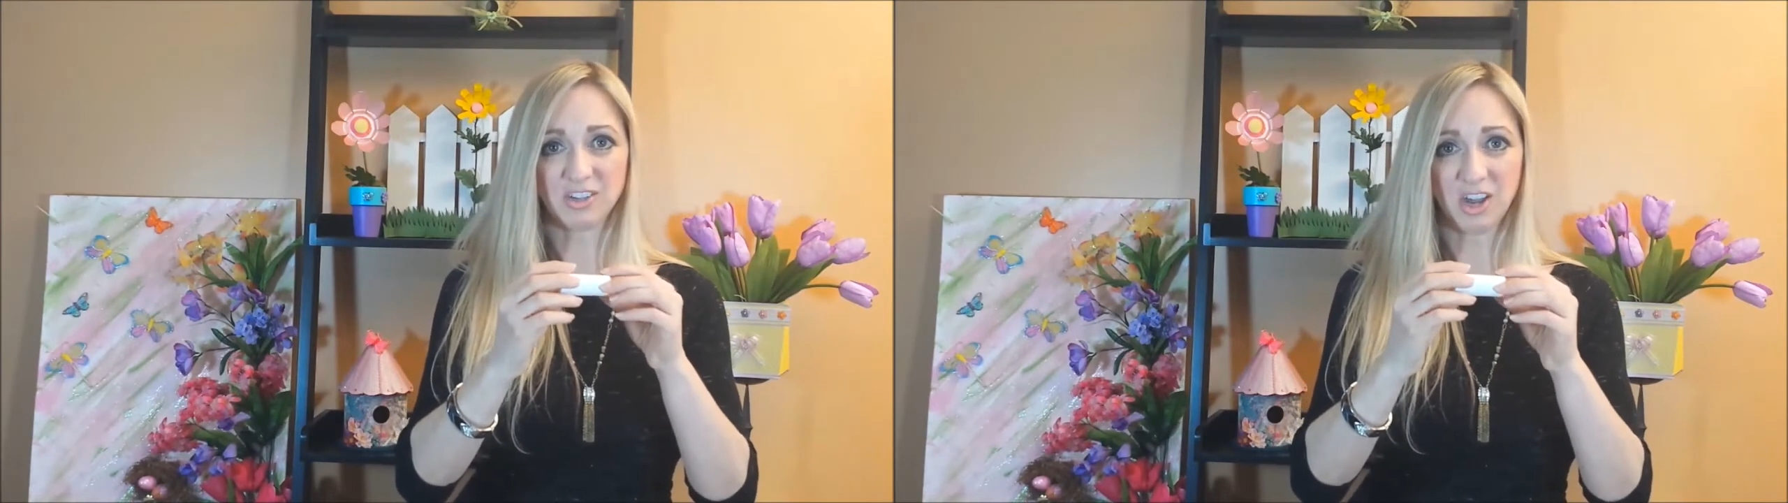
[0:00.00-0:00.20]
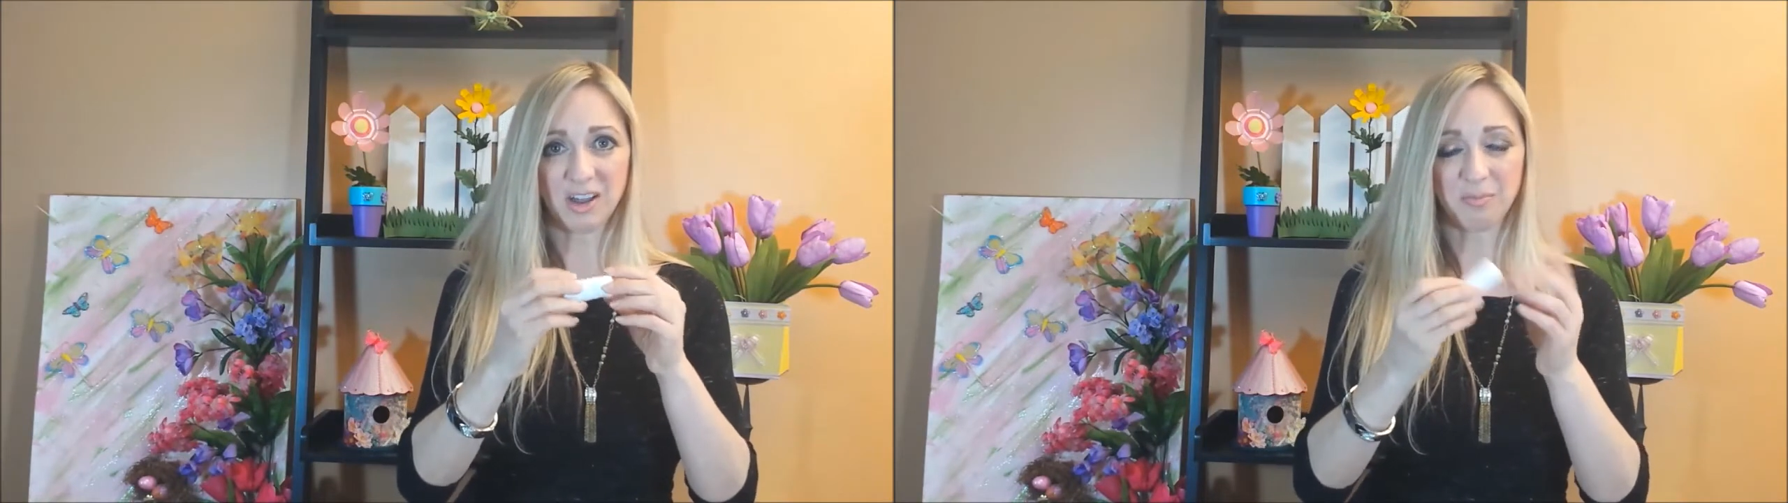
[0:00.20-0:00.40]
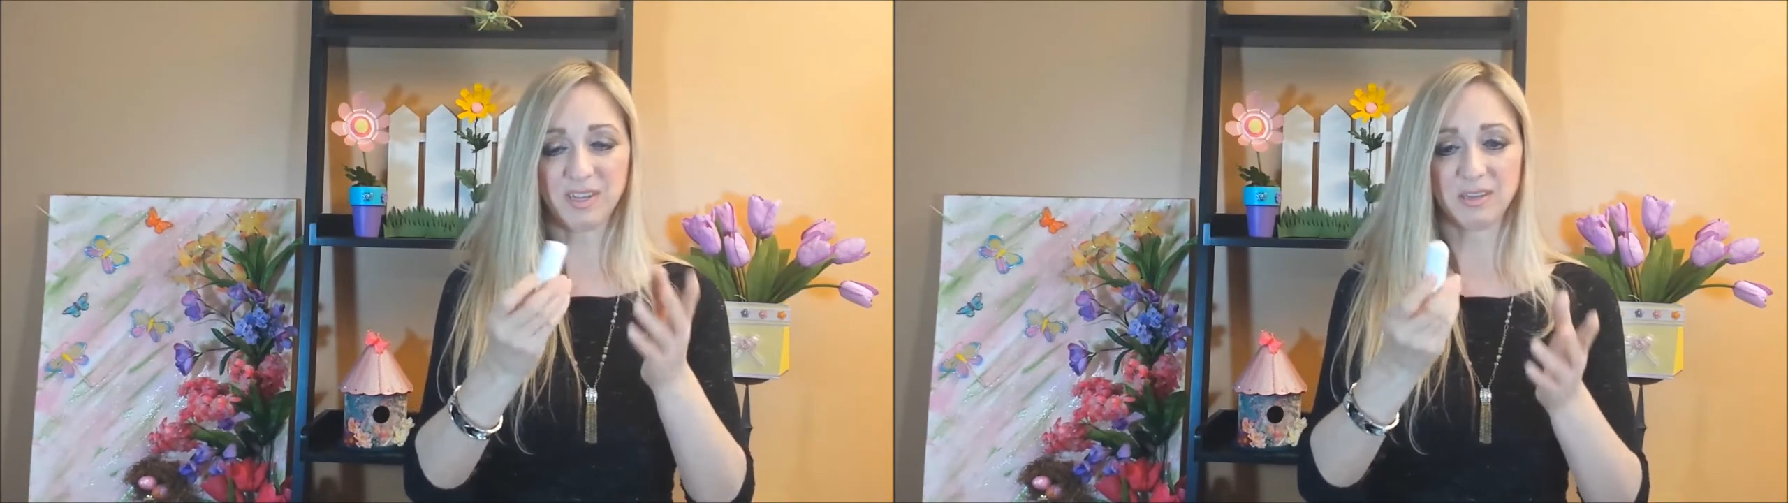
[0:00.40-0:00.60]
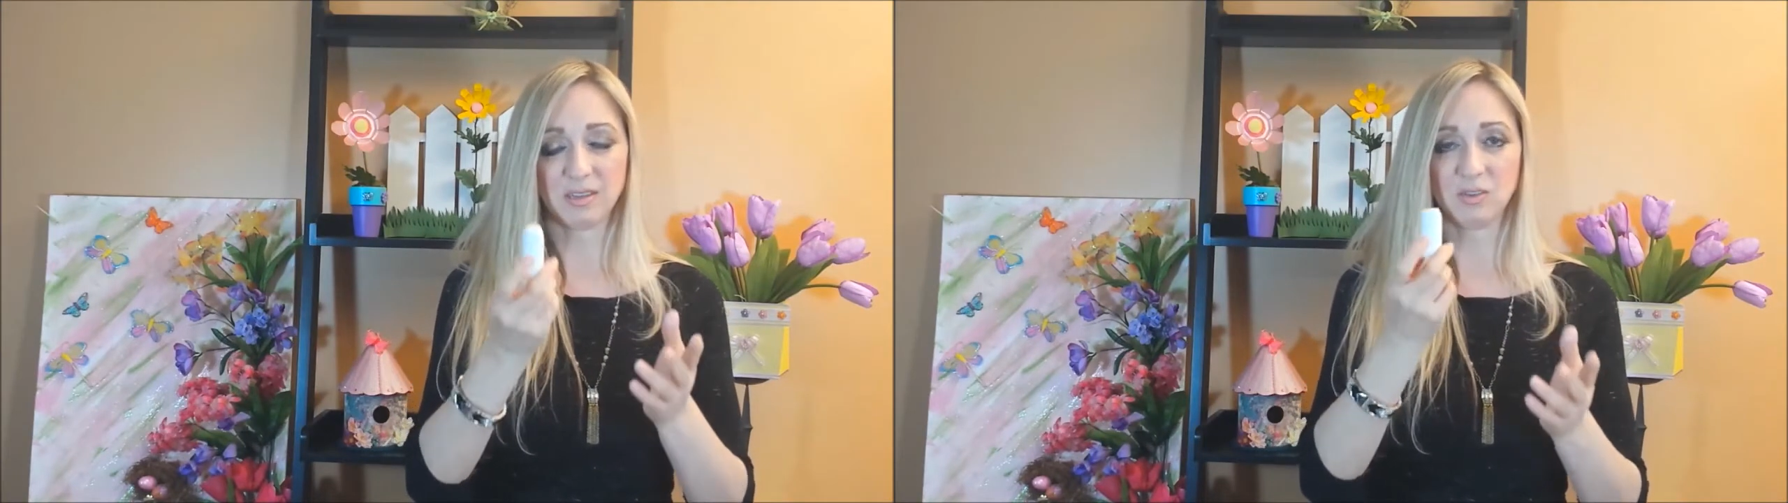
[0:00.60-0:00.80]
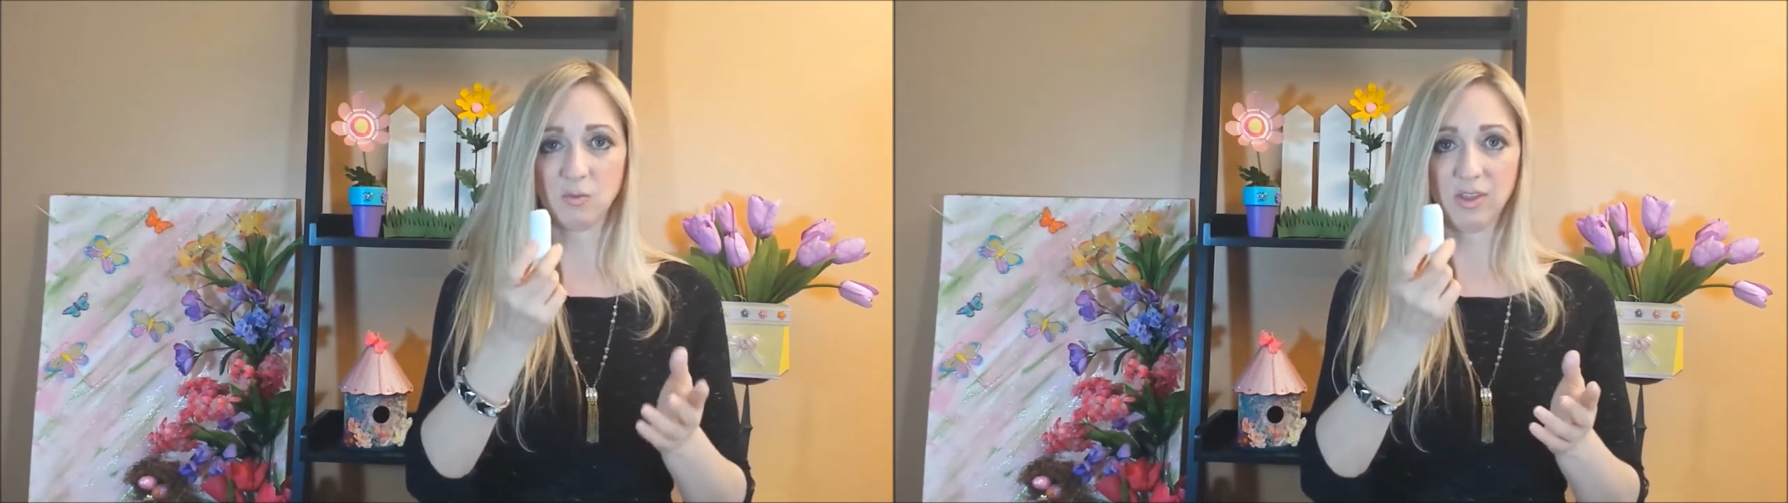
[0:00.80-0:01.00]
chalk because
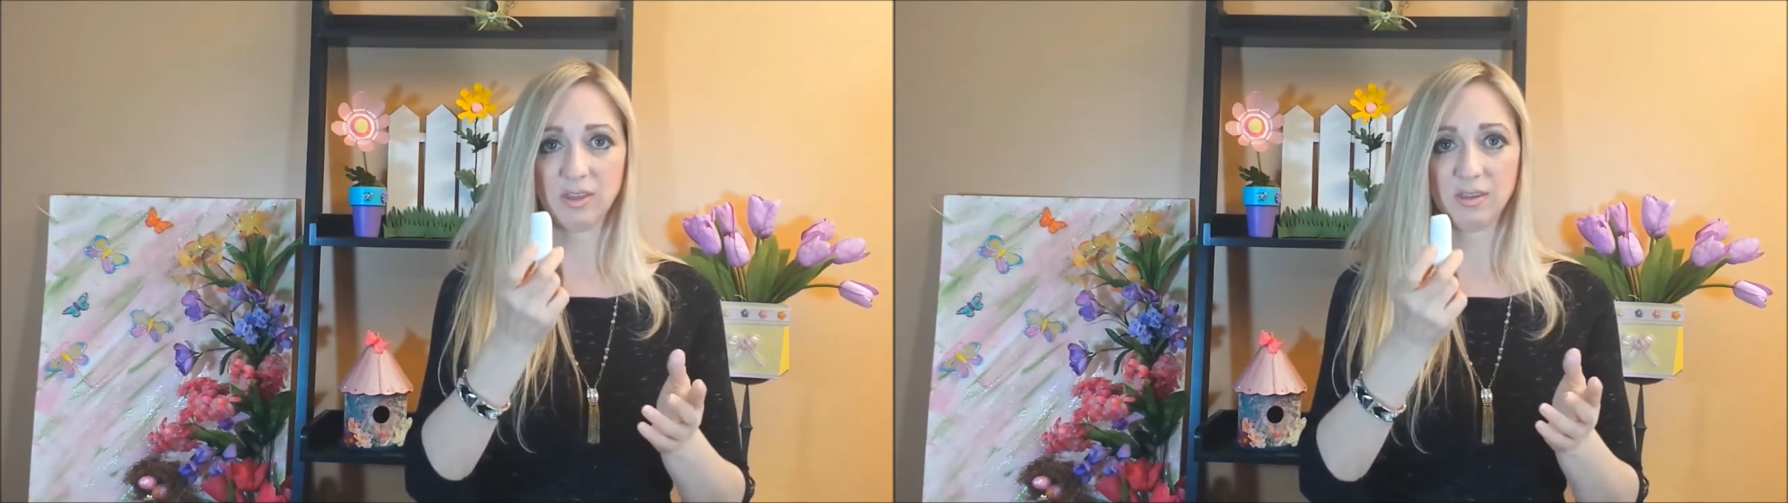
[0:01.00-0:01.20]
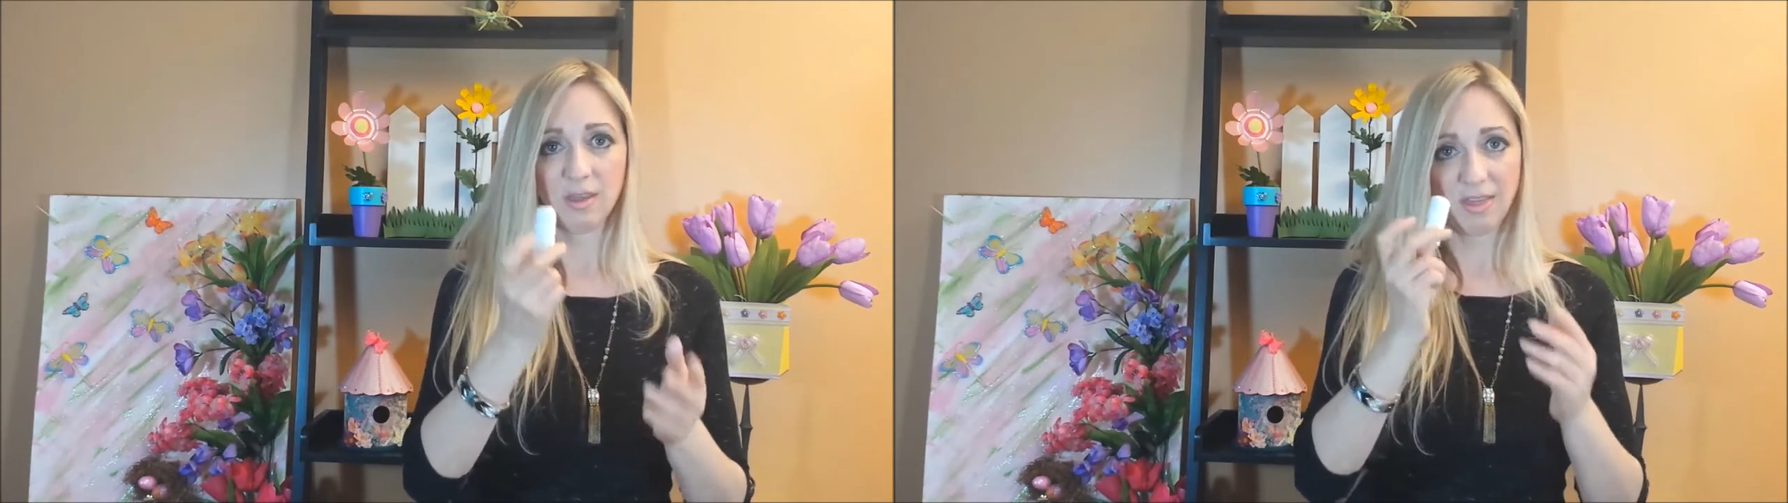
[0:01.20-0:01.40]
it's really